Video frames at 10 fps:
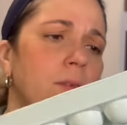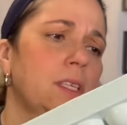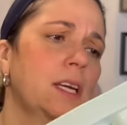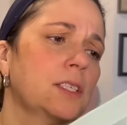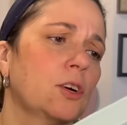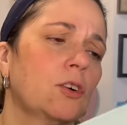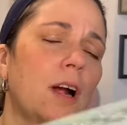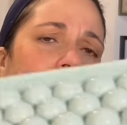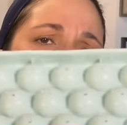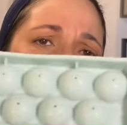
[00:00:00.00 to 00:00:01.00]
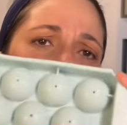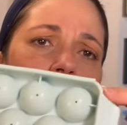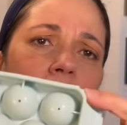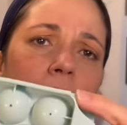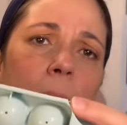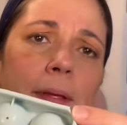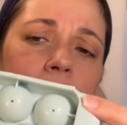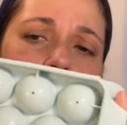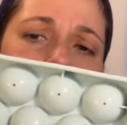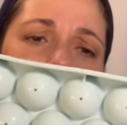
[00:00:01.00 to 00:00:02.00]
one, it has a crack, but
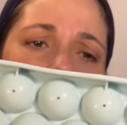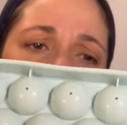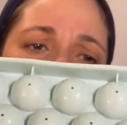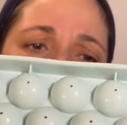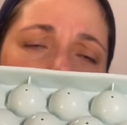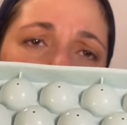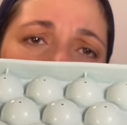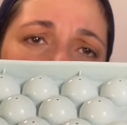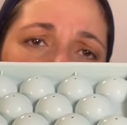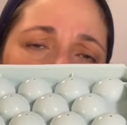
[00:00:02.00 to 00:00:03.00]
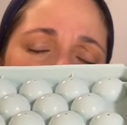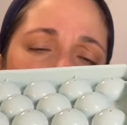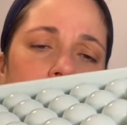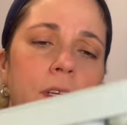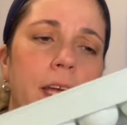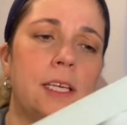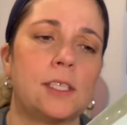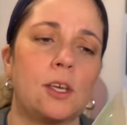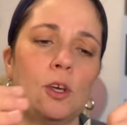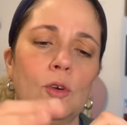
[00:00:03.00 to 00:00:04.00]
that's okay. It basically makes round ice
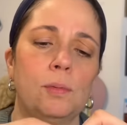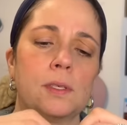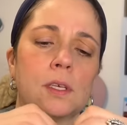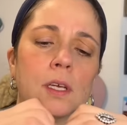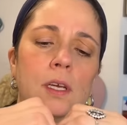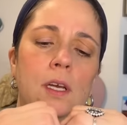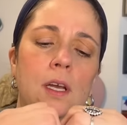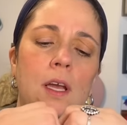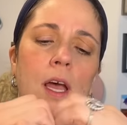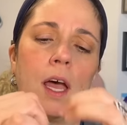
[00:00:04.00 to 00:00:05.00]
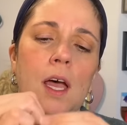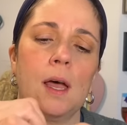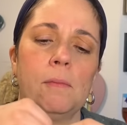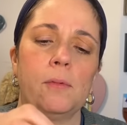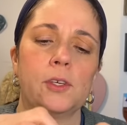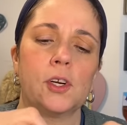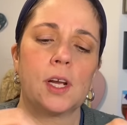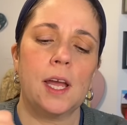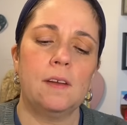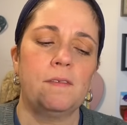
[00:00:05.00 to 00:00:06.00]
cubes um, which are
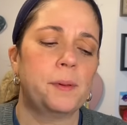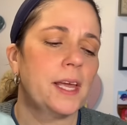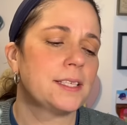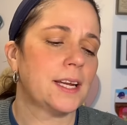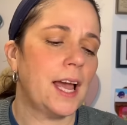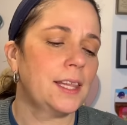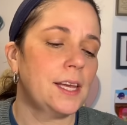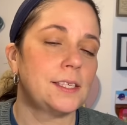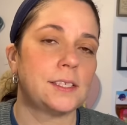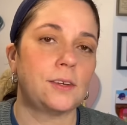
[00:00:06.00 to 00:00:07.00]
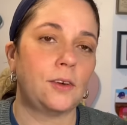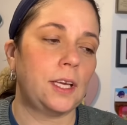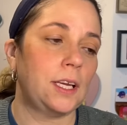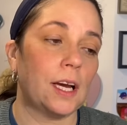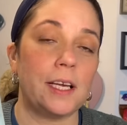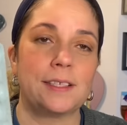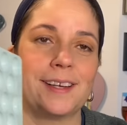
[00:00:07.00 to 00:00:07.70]
kind of pleasant. I like to eat ice.